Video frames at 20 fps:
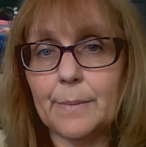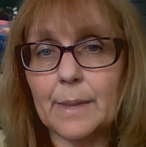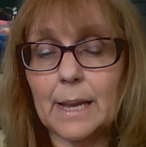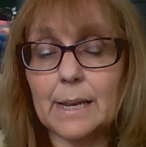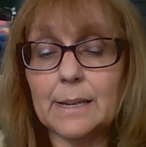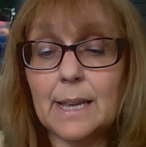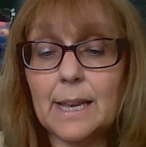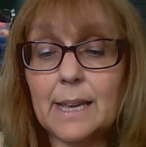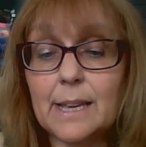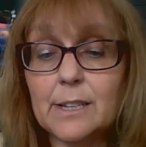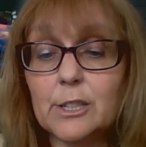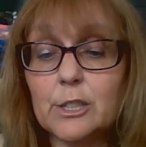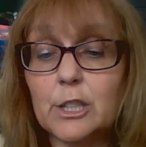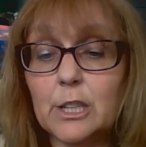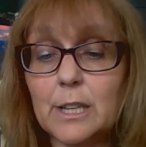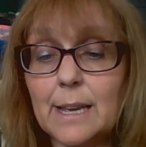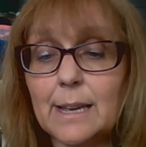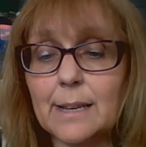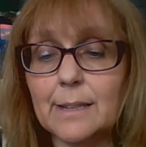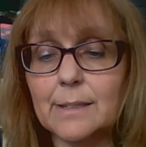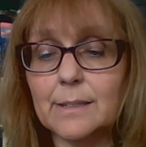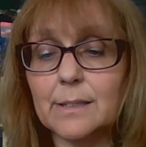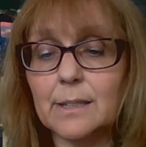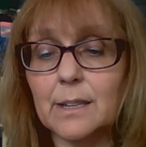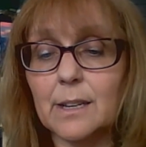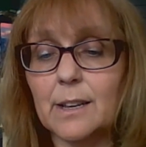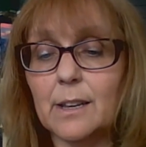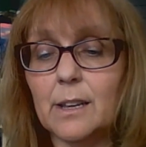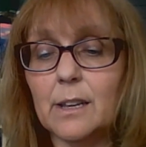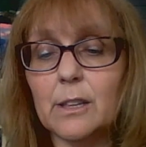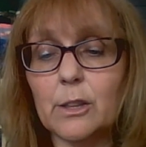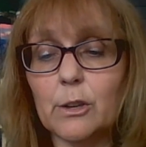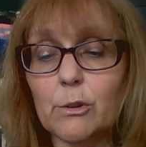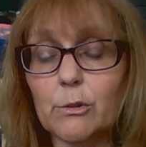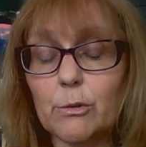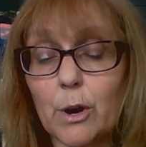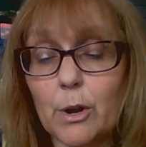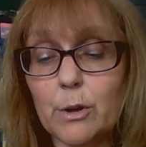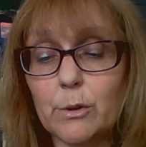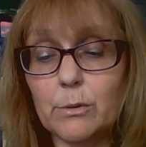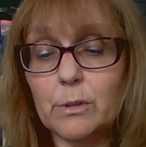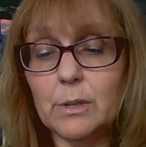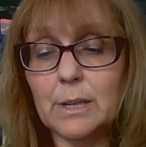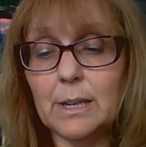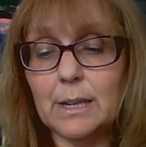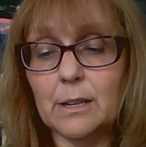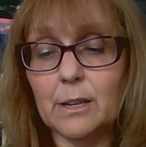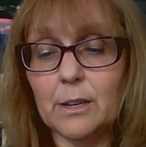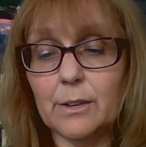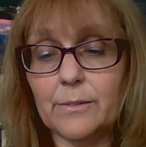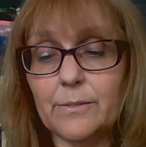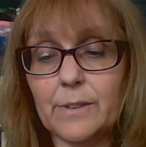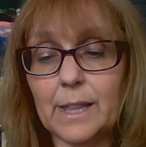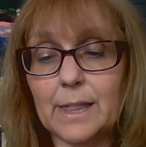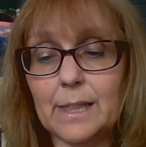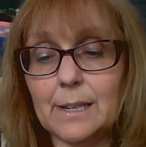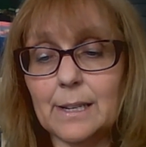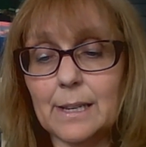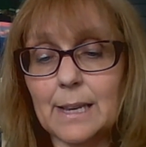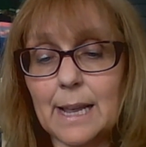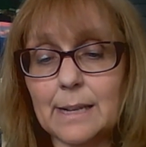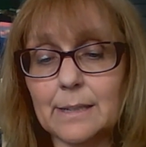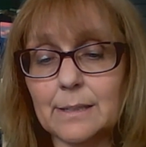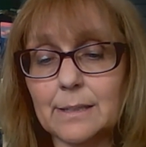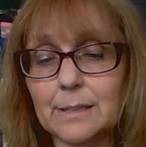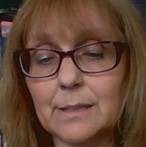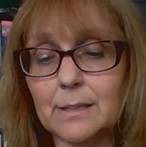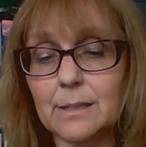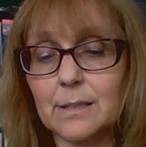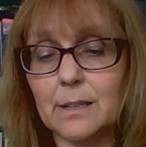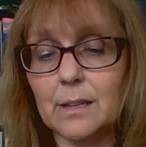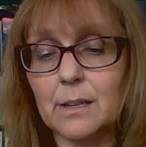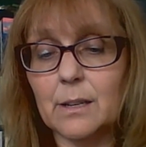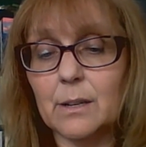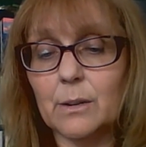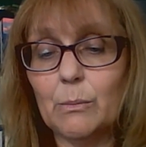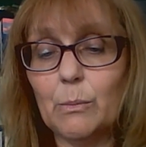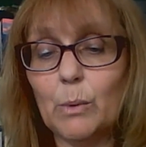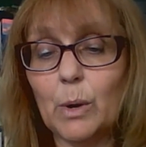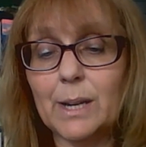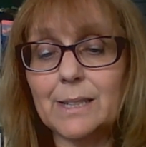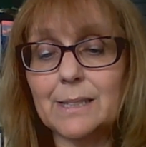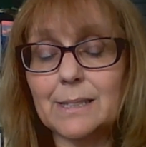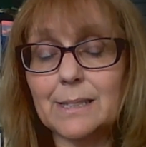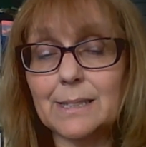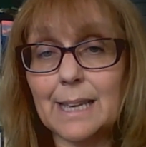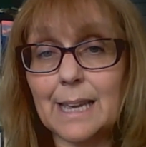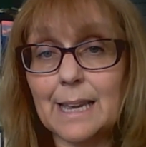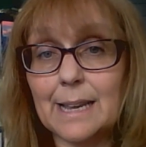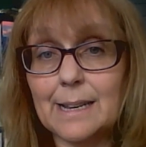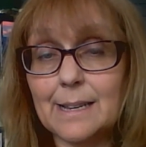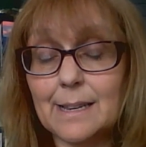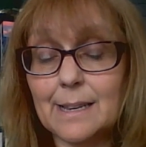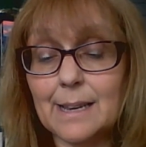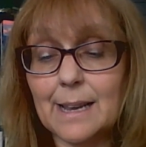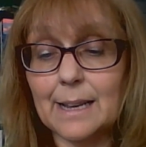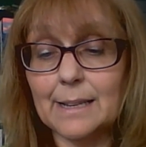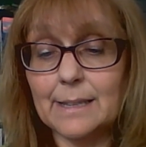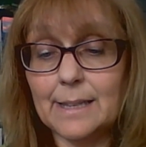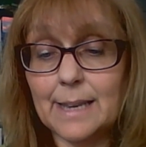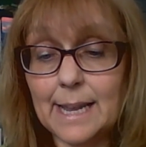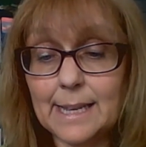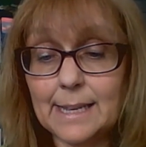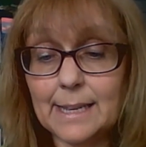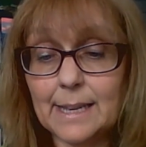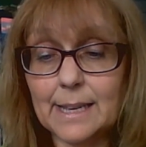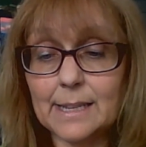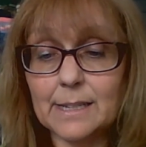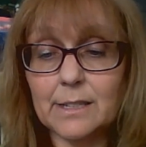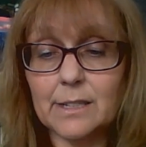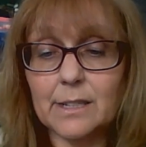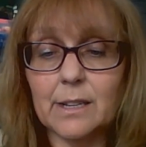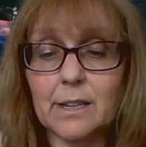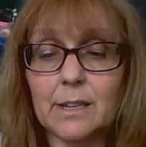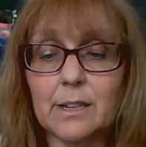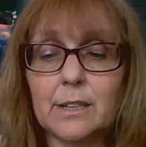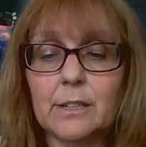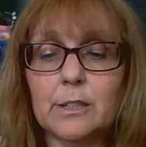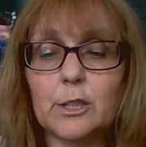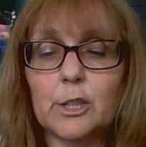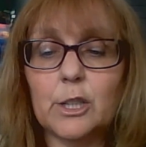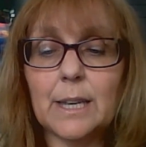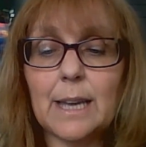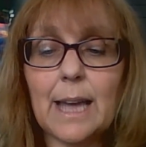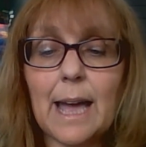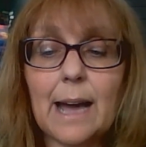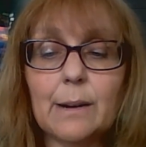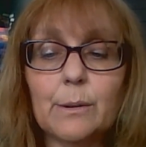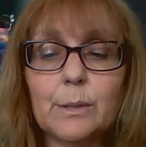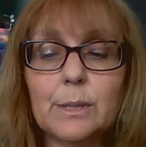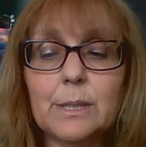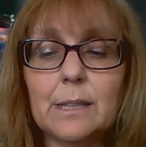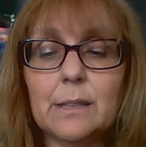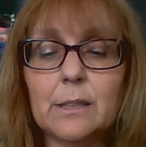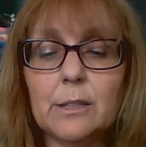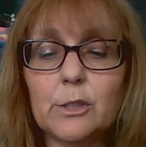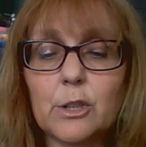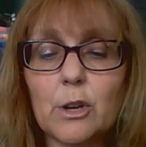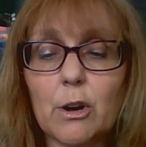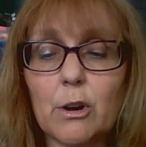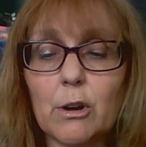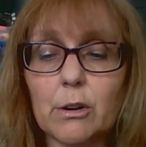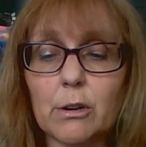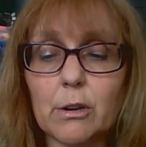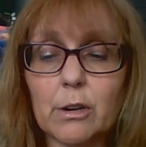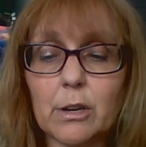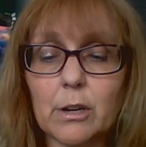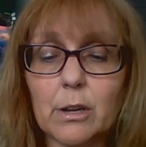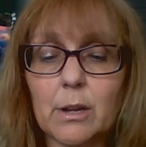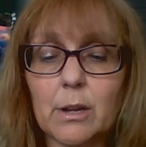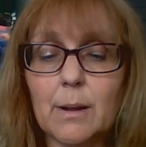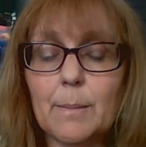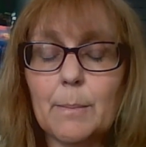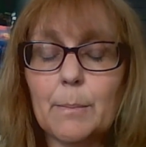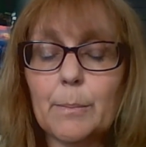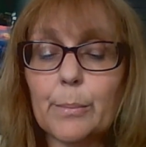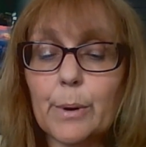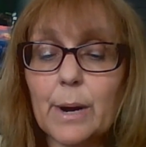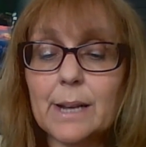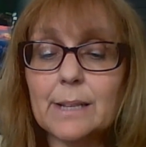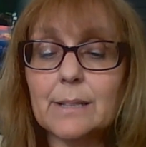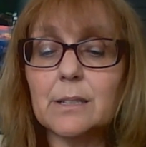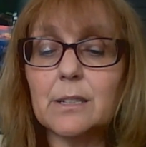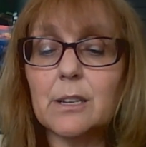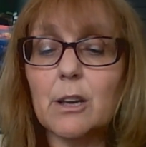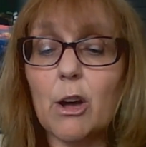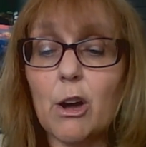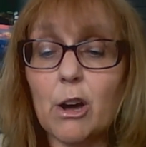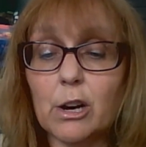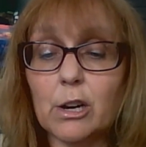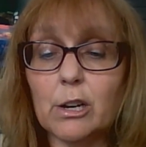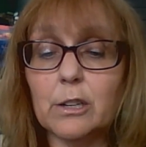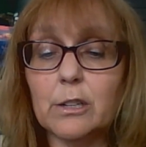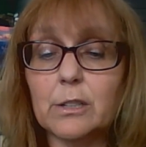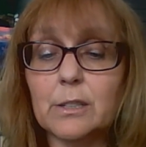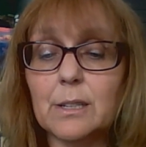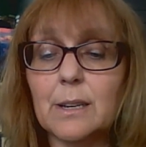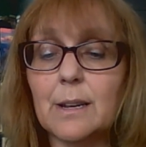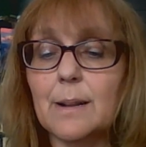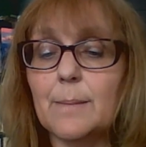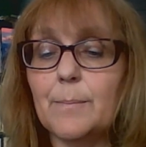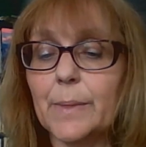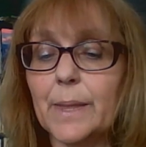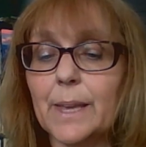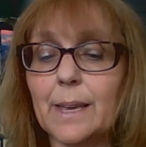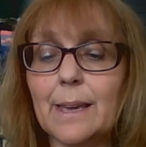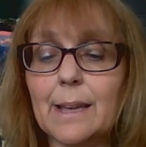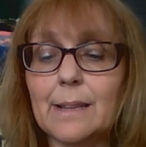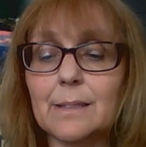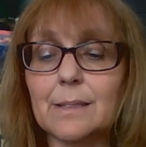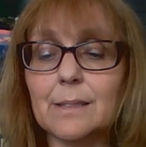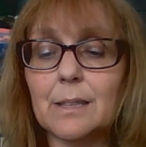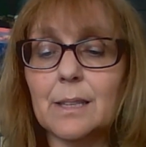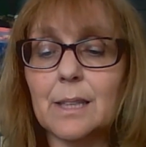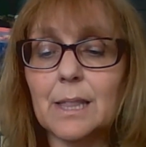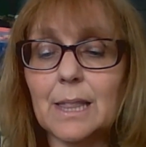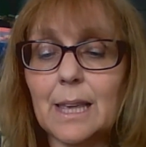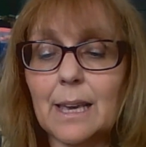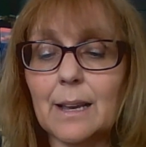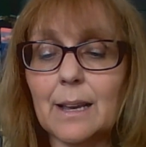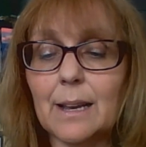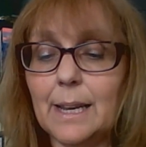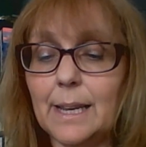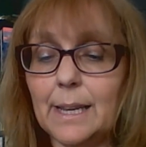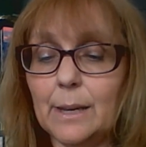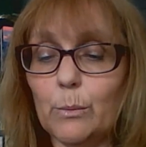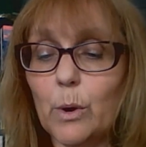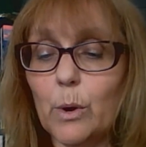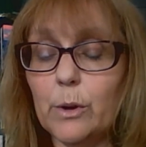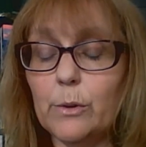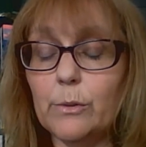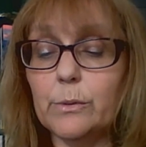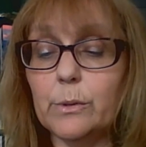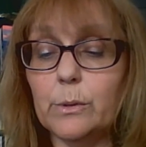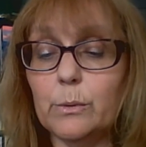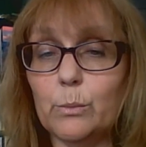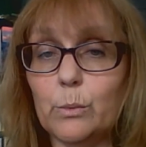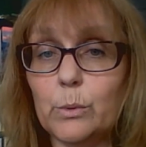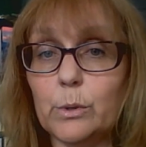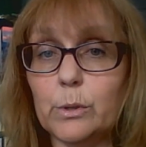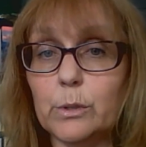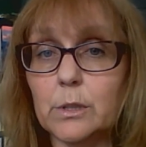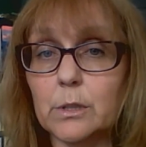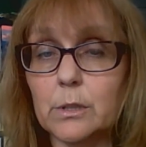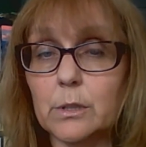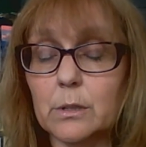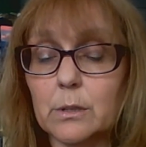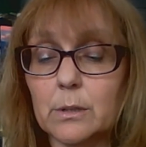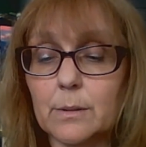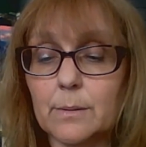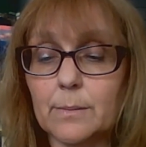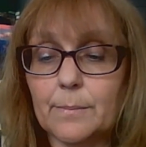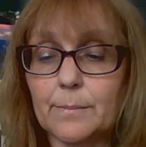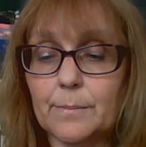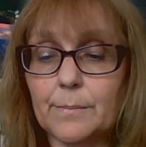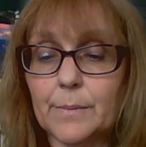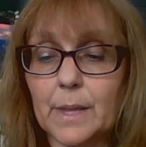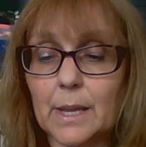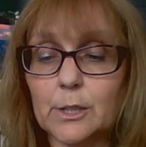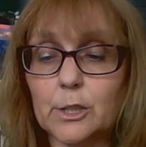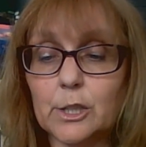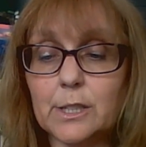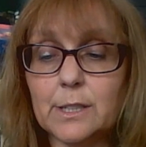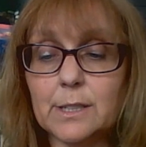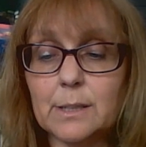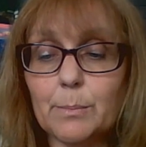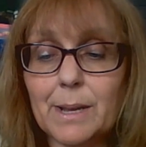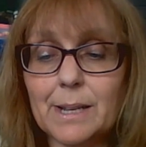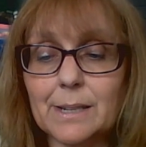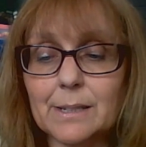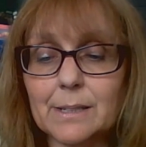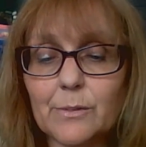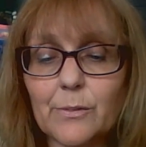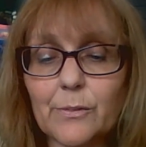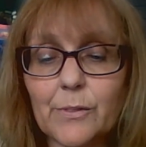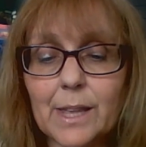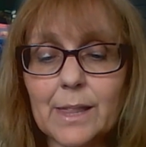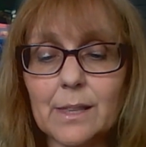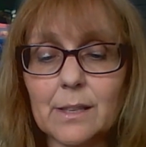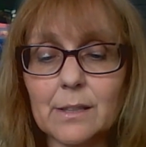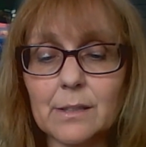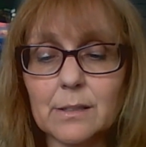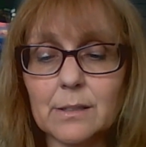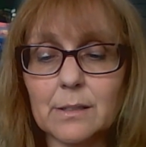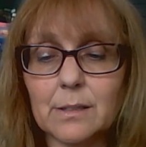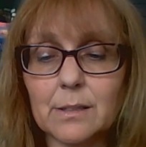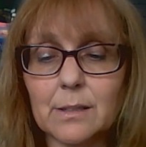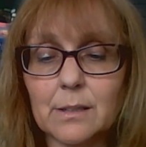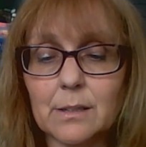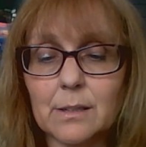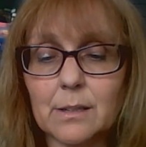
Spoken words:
And here she is, the crone in her feathered nest. White skin and naked, she cowers in the dark, pressed hard against the thickly woven wood. She spits feathers.